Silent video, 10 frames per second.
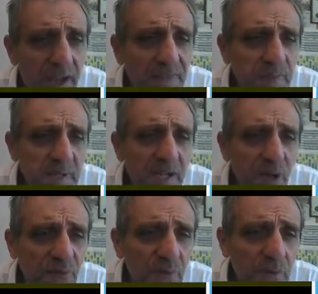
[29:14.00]
to be
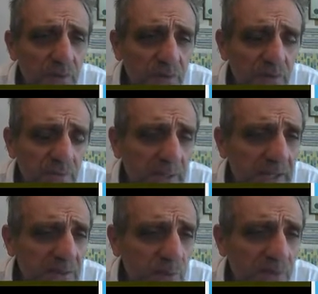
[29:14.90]
careful
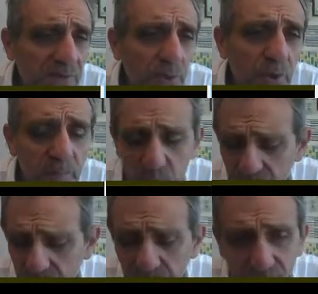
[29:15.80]
because with floating point
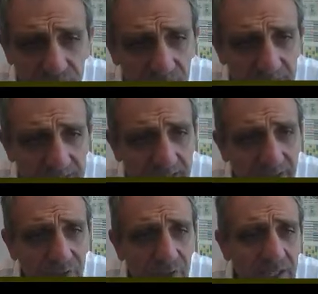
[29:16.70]
numbers, it's not a
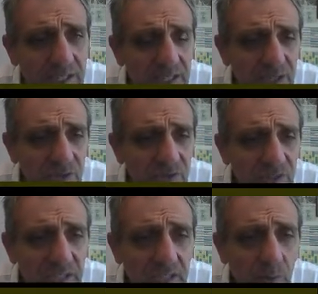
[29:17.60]
good idea to use
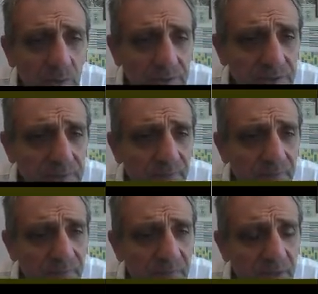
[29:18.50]
the equals.
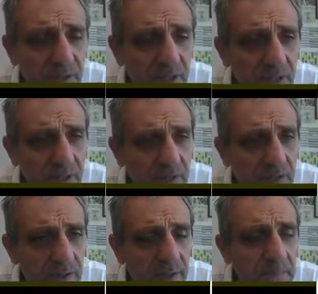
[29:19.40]

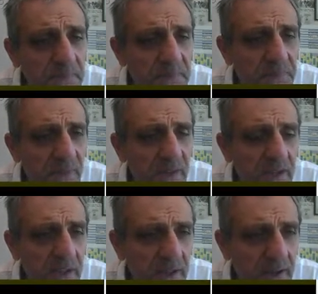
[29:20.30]
Okay.
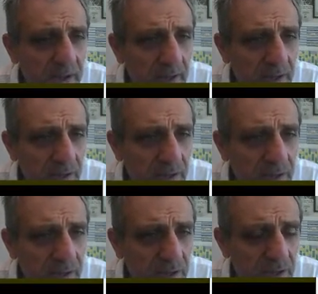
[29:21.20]
Uh,
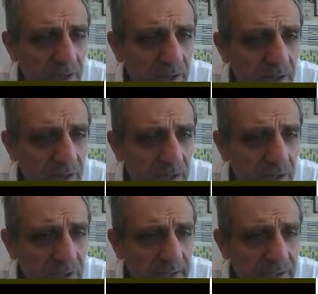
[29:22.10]

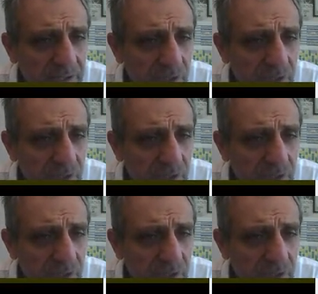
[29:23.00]
let's